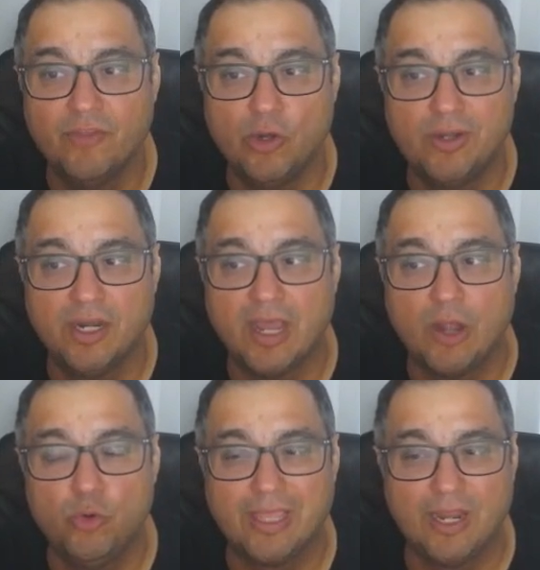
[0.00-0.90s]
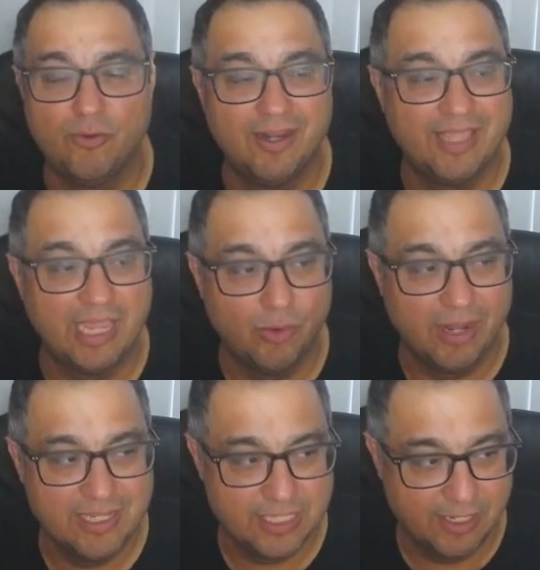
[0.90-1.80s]
We looked at how to calculate the
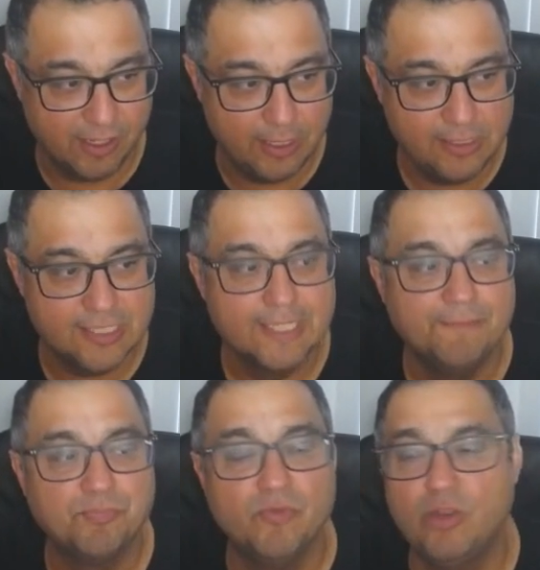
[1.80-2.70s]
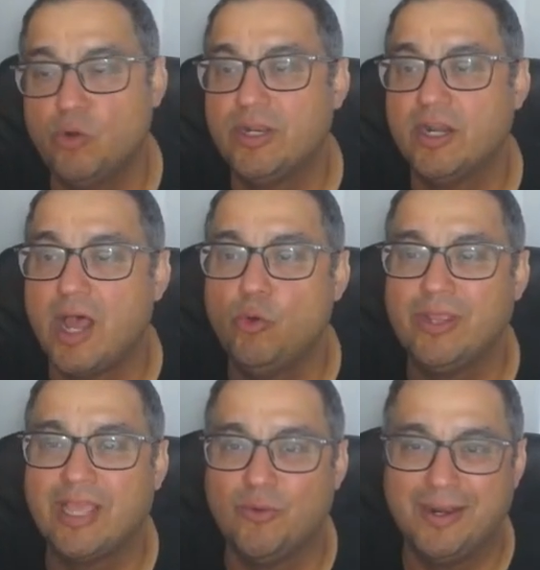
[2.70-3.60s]
annualized returns. We looked at how
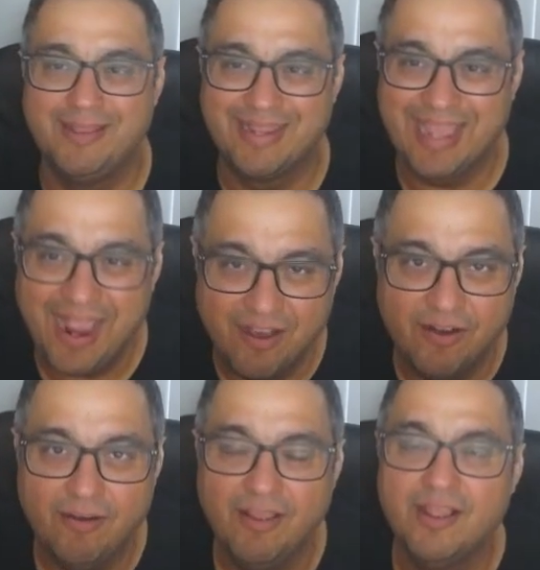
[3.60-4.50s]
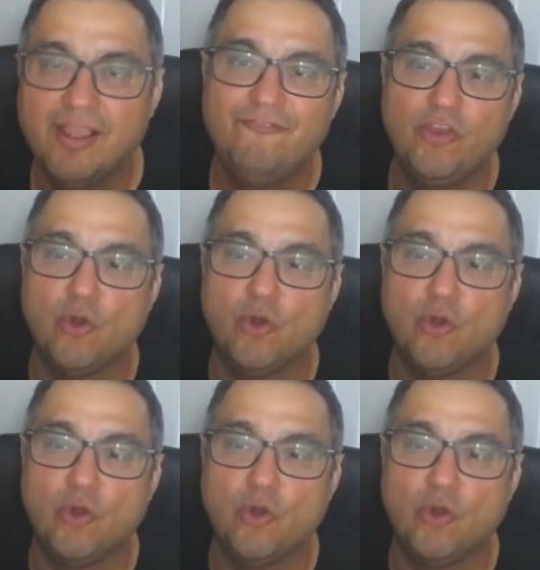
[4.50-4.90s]
to calculate the CAGR. We